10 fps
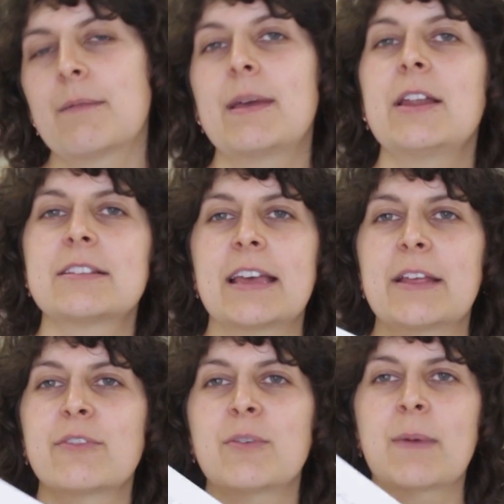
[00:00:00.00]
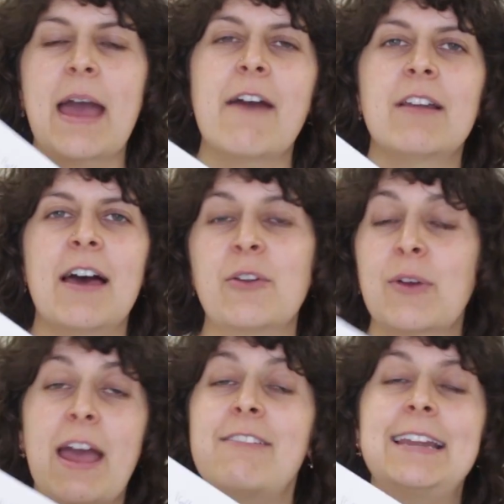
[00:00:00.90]
But it looks like it's from Caroline or
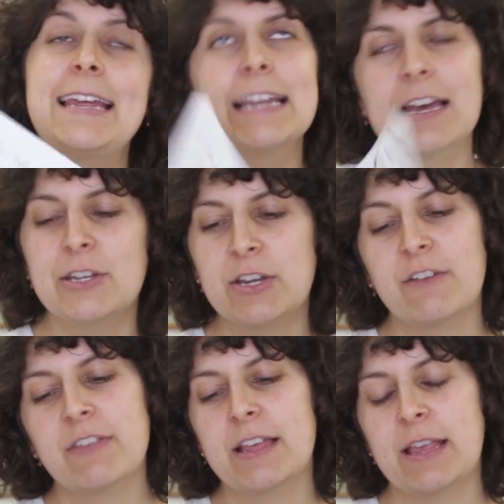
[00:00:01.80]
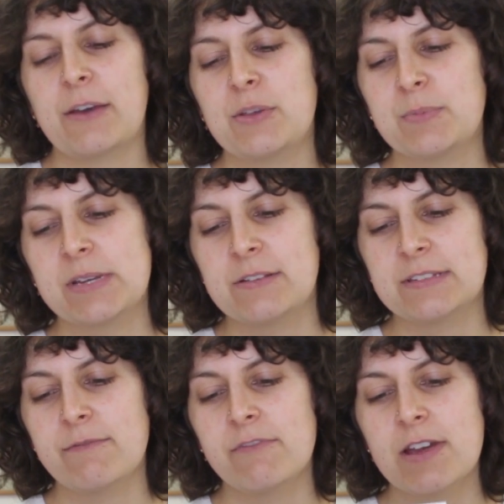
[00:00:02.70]
Caroline. I don't know if that's how you
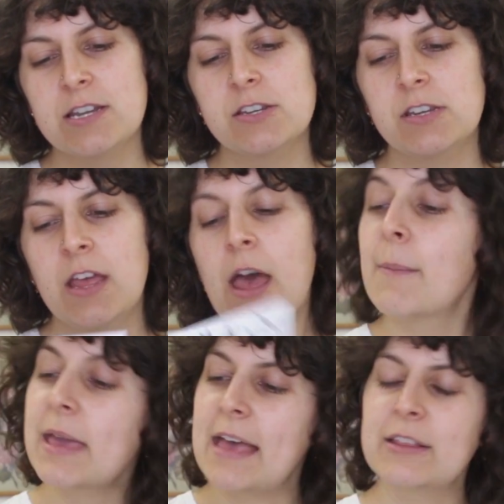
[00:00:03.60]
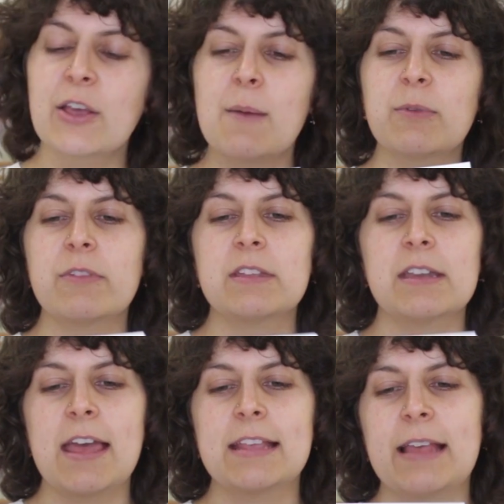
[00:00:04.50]
pronounce it in French. But yes, it comes with a
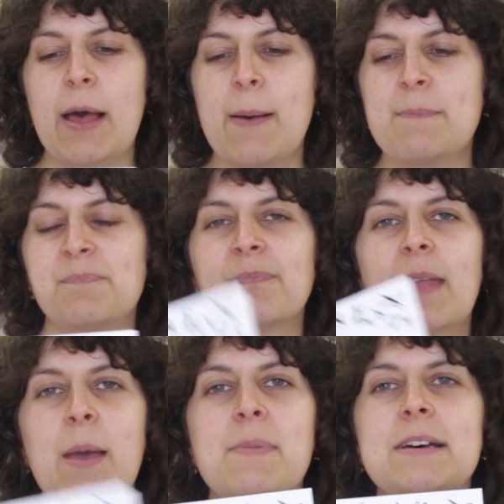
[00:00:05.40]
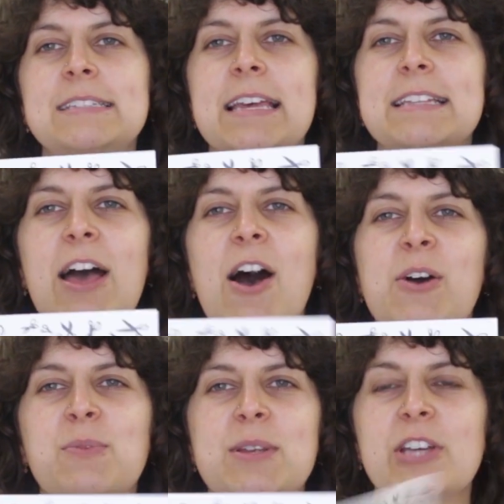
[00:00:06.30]
nice personalised
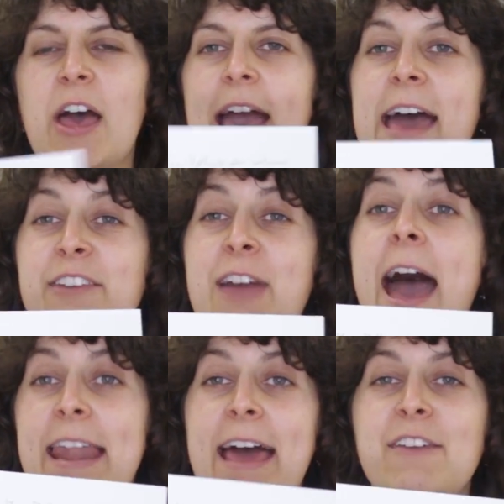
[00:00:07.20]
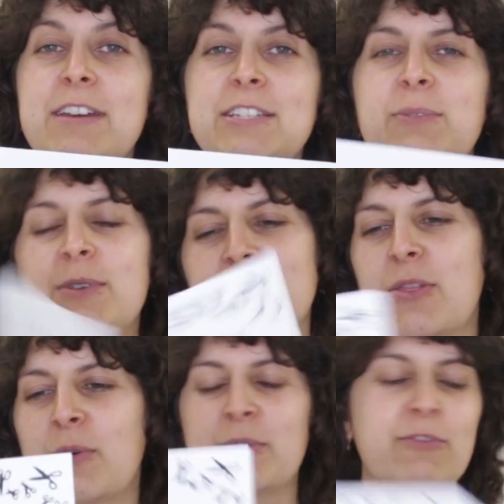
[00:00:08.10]
card, which I handwritten, which I
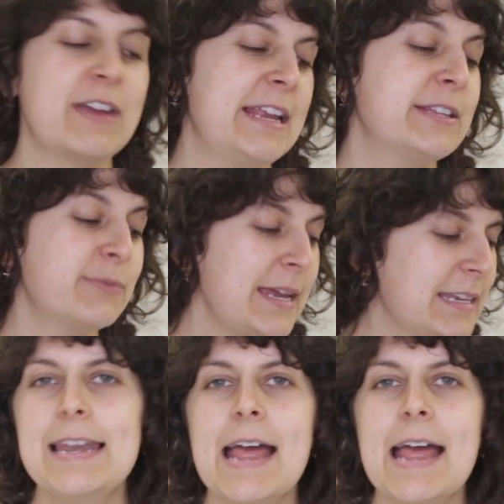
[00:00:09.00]
thought was really sweet.